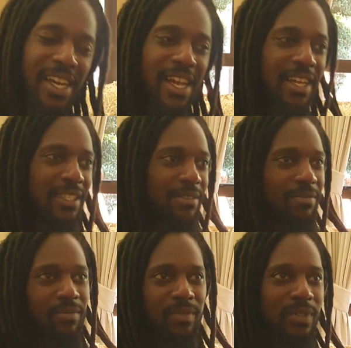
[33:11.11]
I got
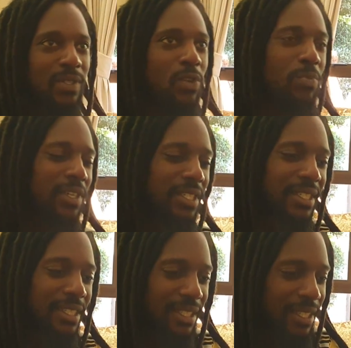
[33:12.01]
so much
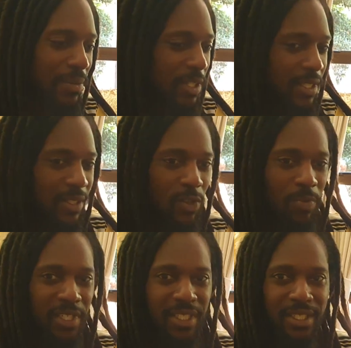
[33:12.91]
to
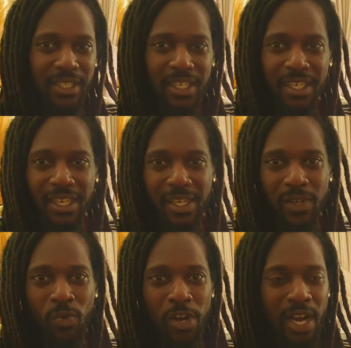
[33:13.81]
say.
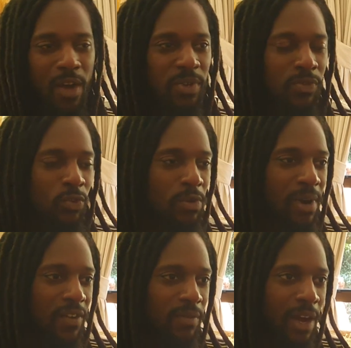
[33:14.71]
One,
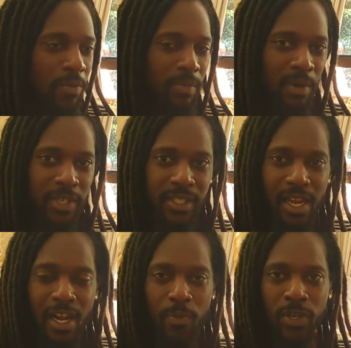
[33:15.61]
I'm
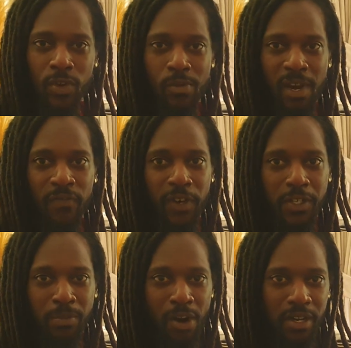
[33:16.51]
excited. I'll be doing my
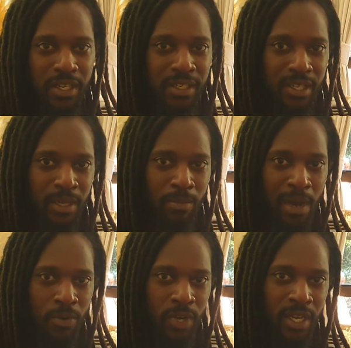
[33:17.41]
first market in
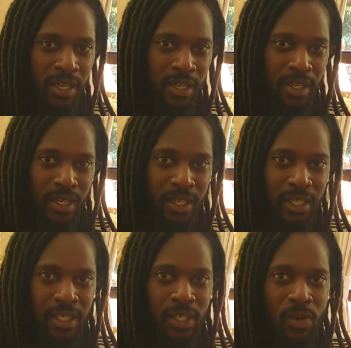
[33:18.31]
Maboneng
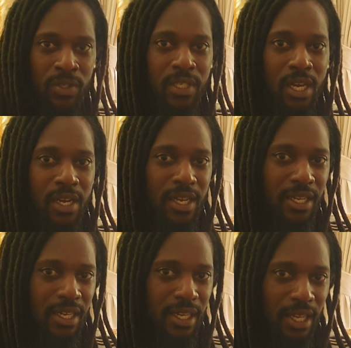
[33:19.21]
on
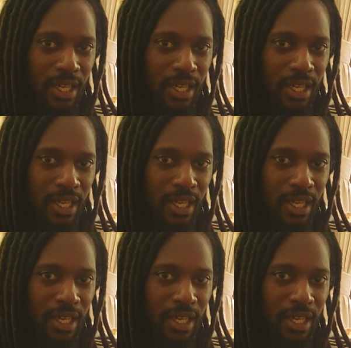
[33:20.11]
Sunday.